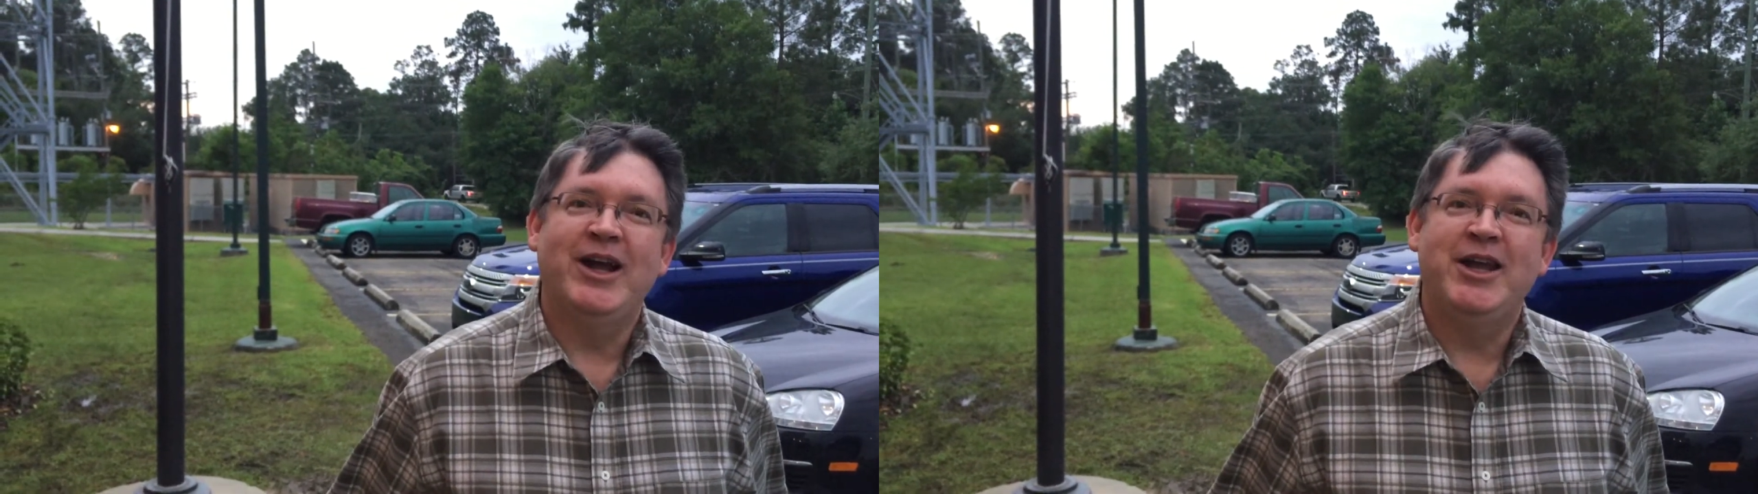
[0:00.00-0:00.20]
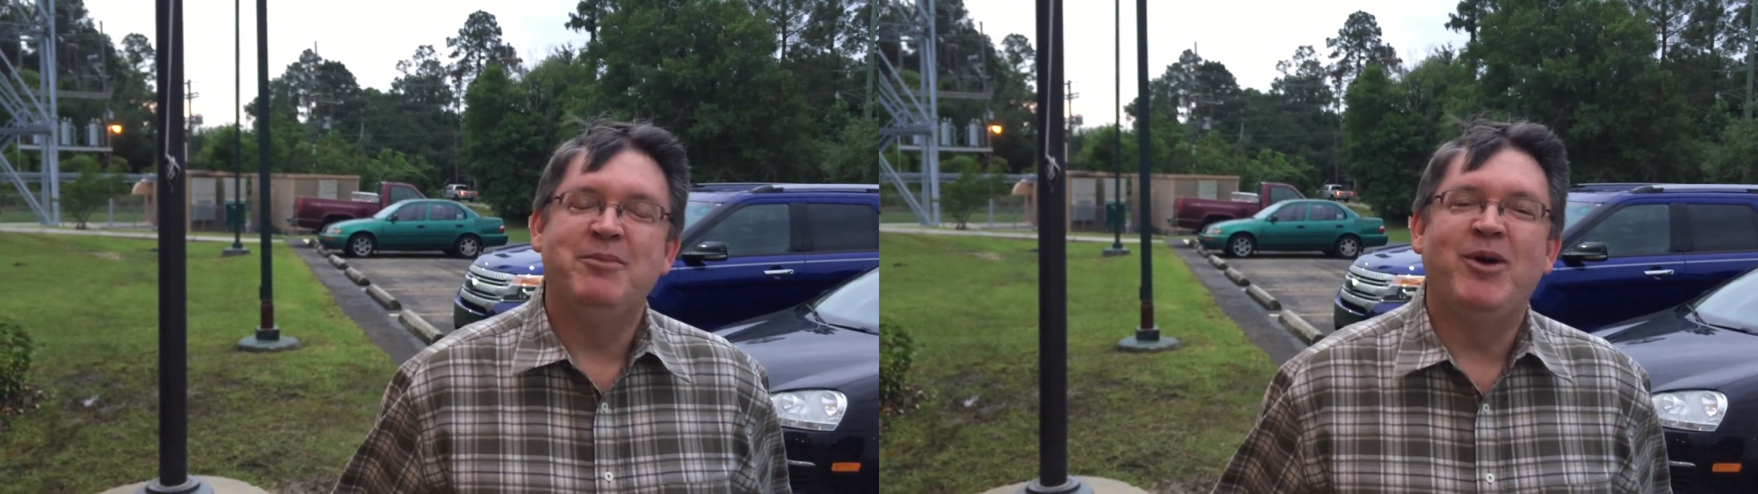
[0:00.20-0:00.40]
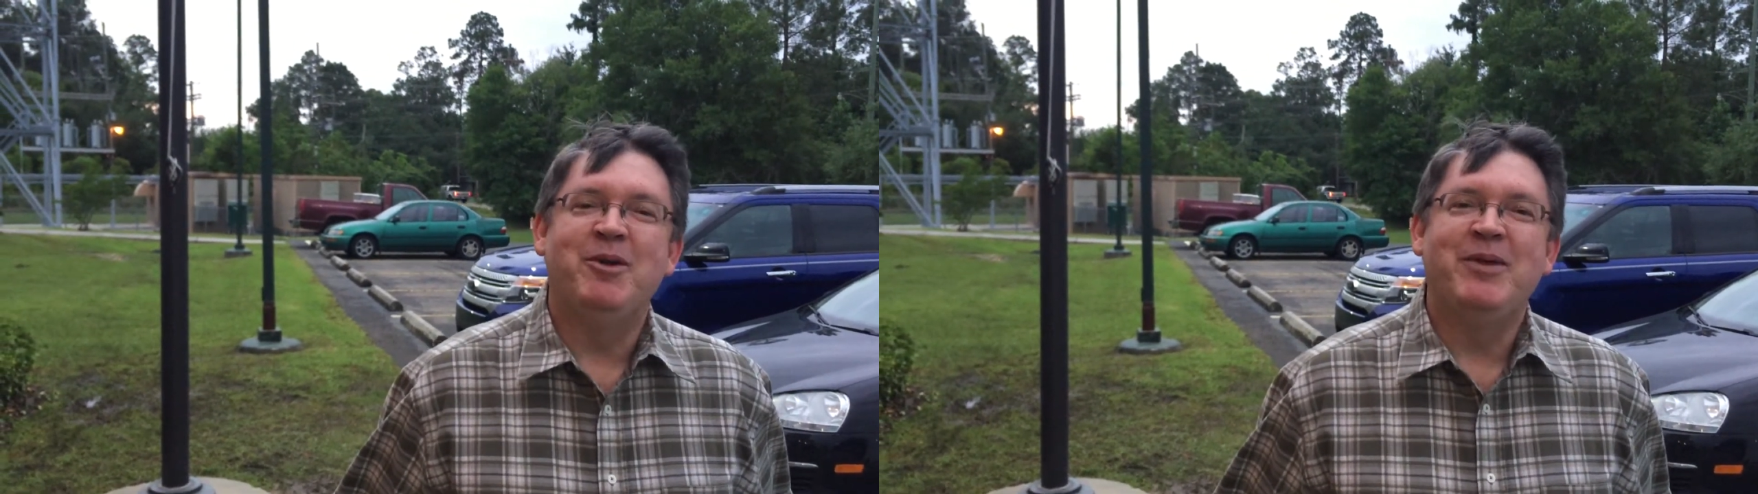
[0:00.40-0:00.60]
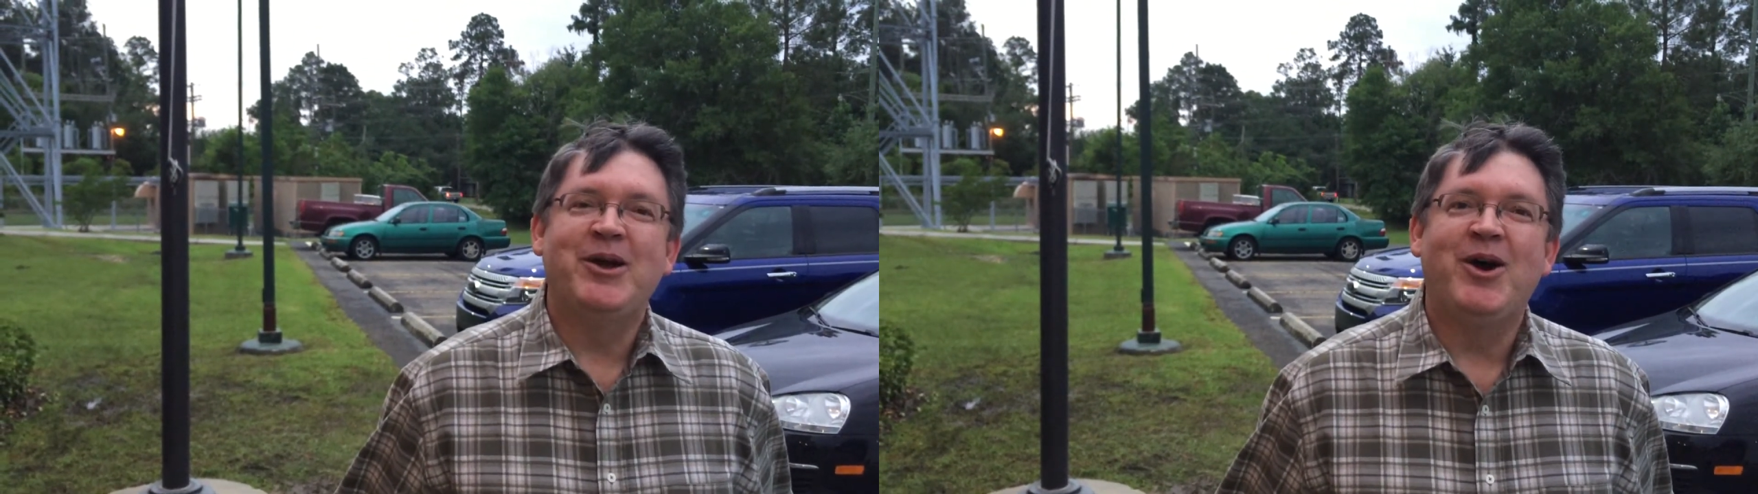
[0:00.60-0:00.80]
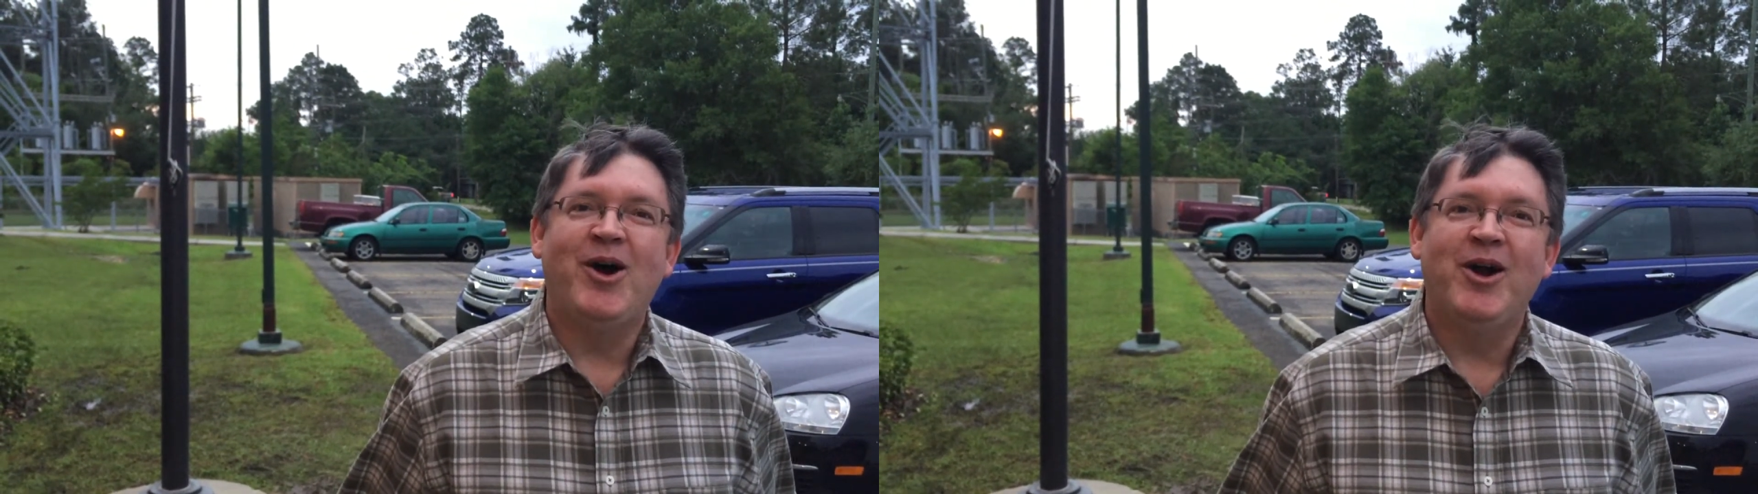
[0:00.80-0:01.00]
I had to park my
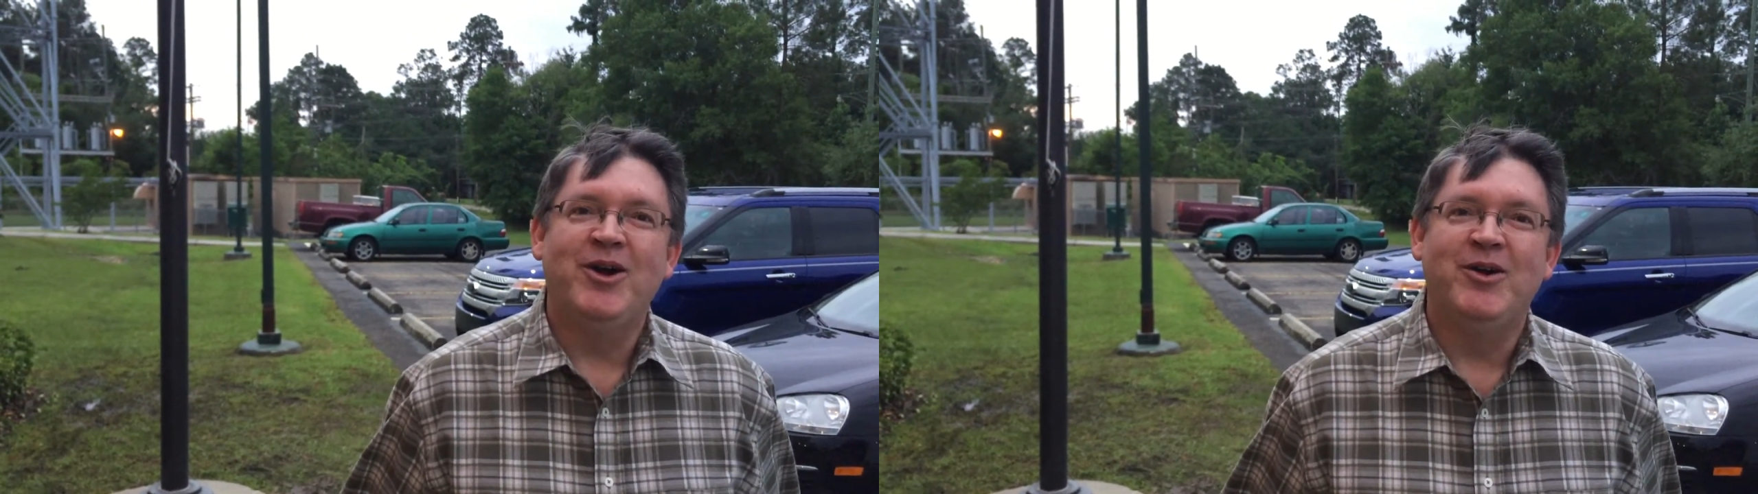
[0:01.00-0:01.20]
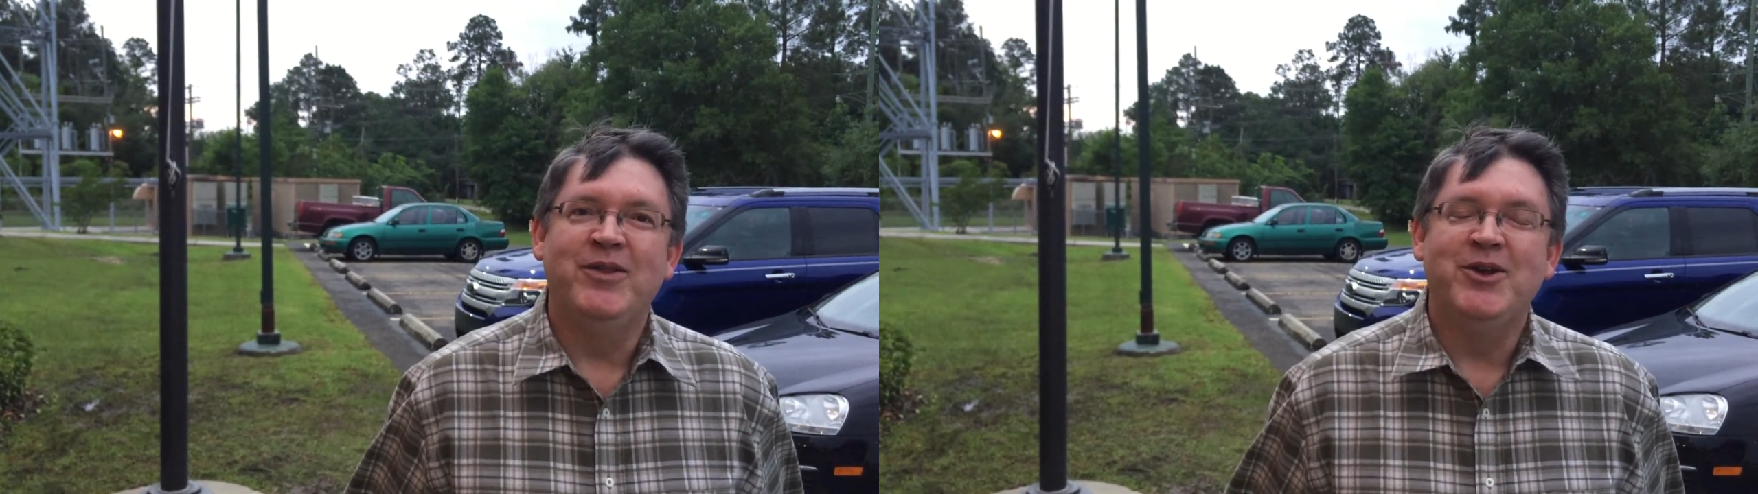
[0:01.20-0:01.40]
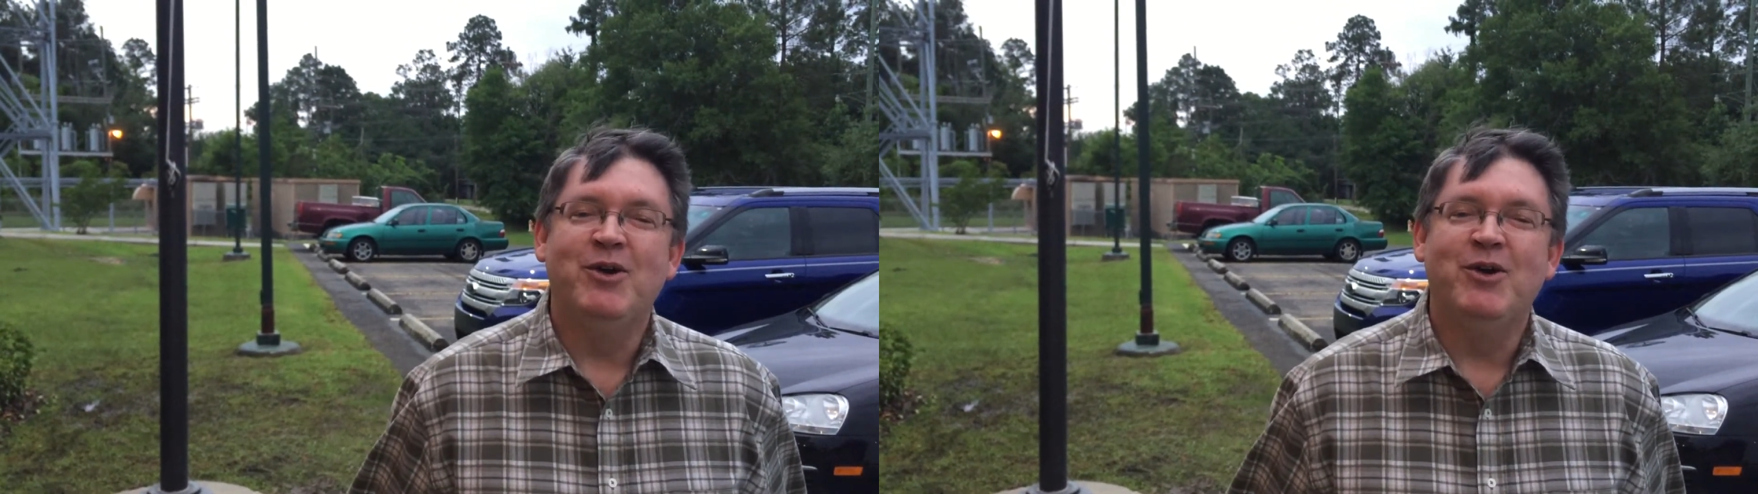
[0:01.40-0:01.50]
car on the